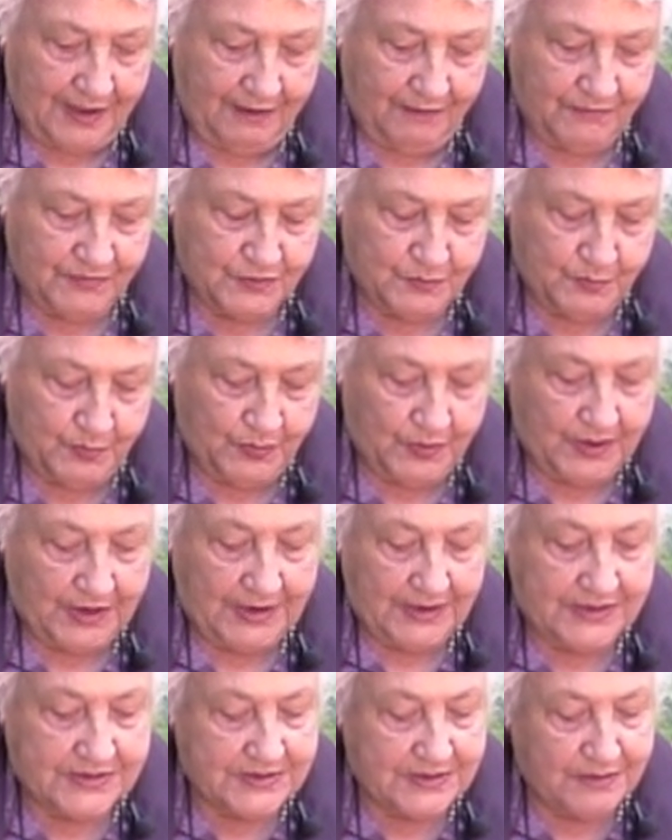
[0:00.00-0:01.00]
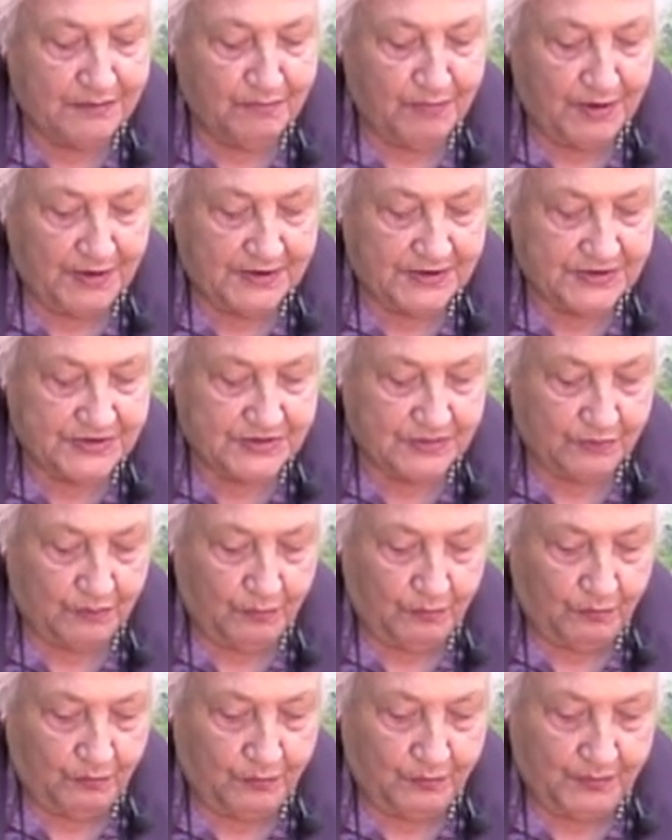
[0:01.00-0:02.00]
I was about 18 months
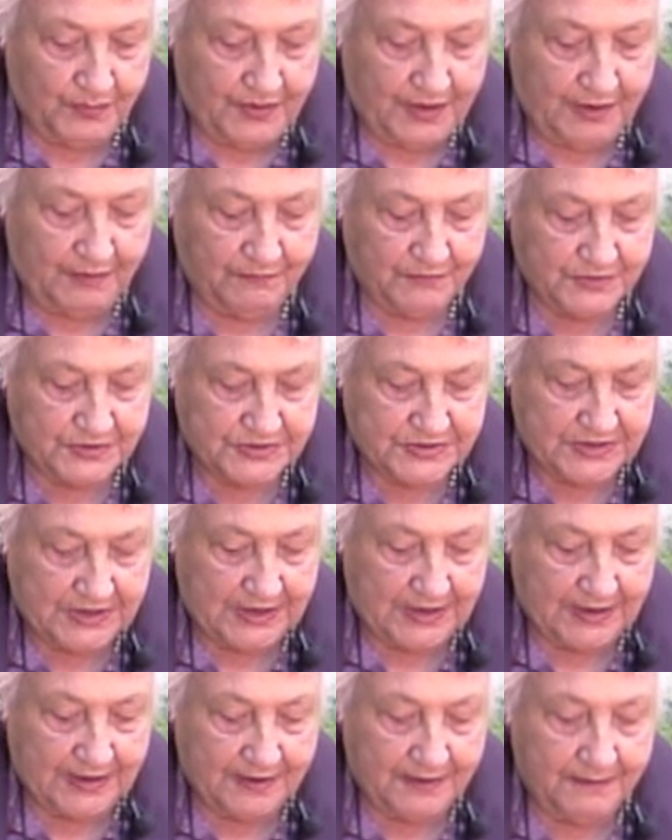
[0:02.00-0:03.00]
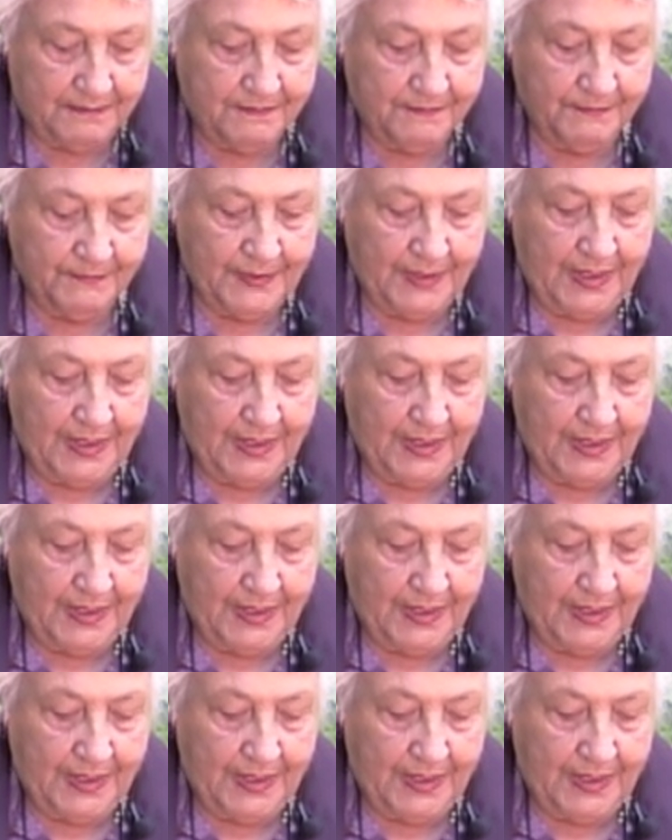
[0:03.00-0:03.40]
old when that was taken,